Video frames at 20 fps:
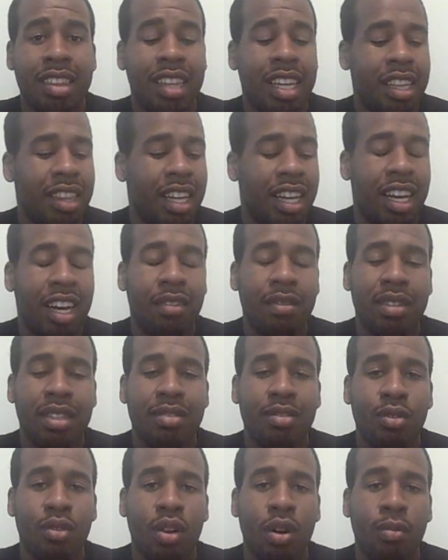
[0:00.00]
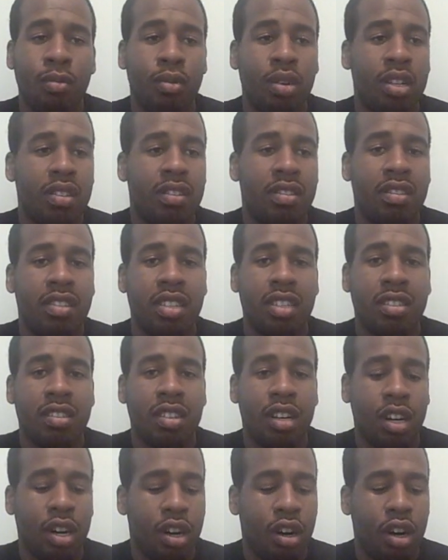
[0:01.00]
think that Heavy Storm was
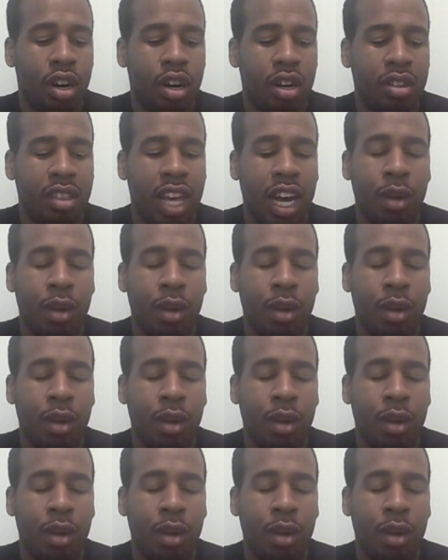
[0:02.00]
just a card